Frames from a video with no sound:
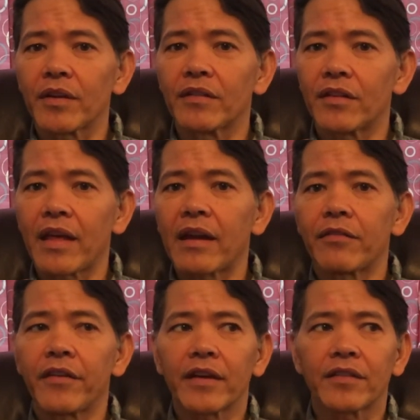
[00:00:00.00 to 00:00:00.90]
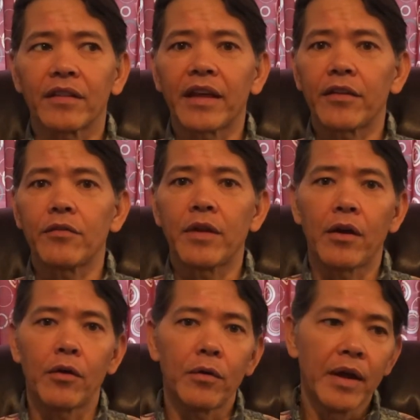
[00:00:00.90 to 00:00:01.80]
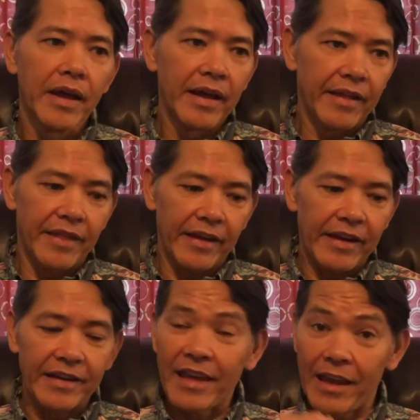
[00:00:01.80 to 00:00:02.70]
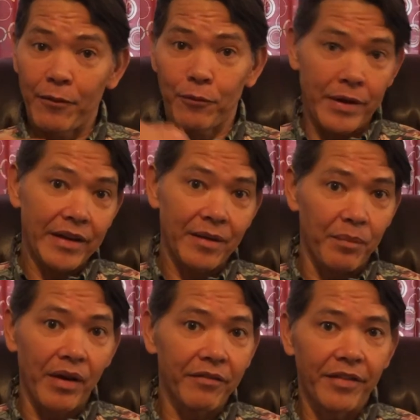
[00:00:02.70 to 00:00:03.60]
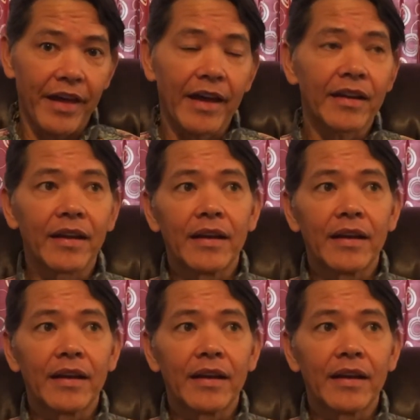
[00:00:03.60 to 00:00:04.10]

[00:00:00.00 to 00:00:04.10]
to that effect, to let you know that it can't read above that.